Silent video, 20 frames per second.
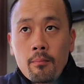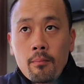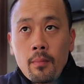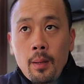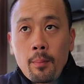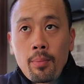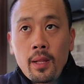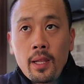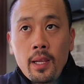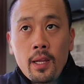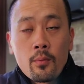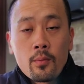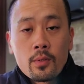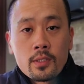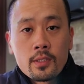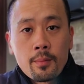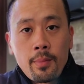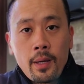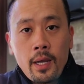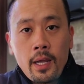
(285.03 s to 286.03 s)
My plan was
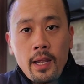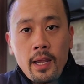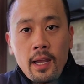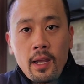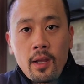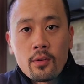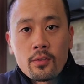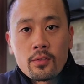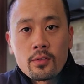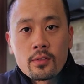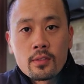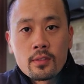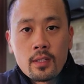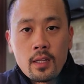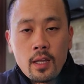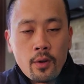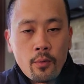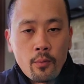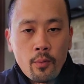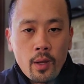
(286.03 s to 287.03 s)
to buy a house
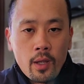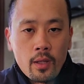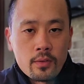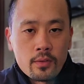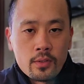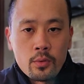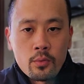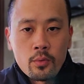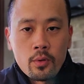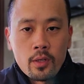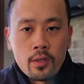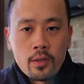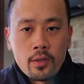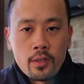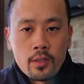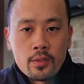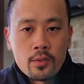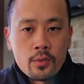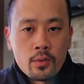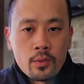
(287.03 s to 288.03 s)
like around
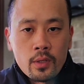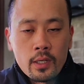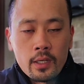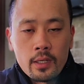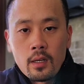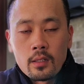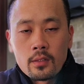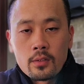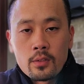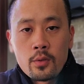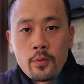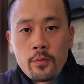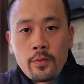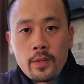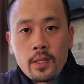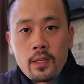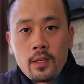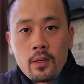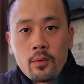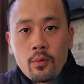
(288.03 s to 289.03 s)
200 to like
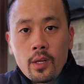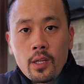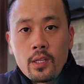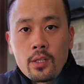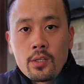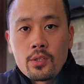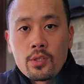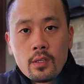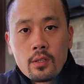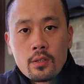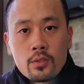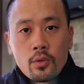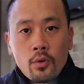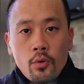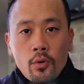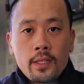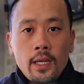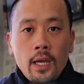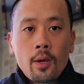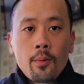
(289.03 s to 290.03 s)
250 range. So
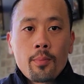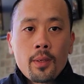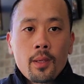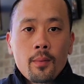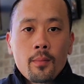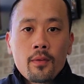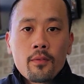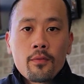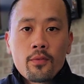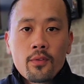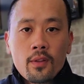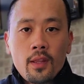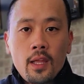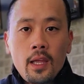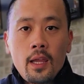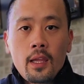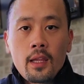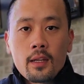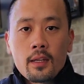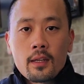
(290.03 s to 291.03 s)
down payment for
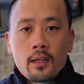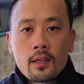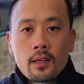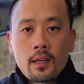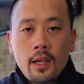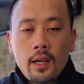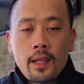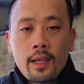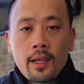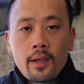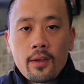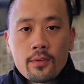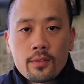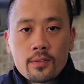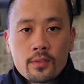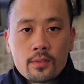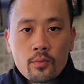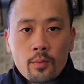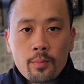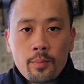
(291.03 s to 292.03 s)
that kind of
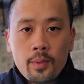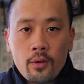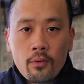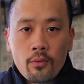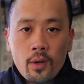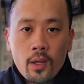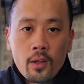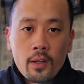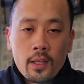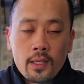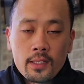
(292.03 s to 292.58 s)
house would be around like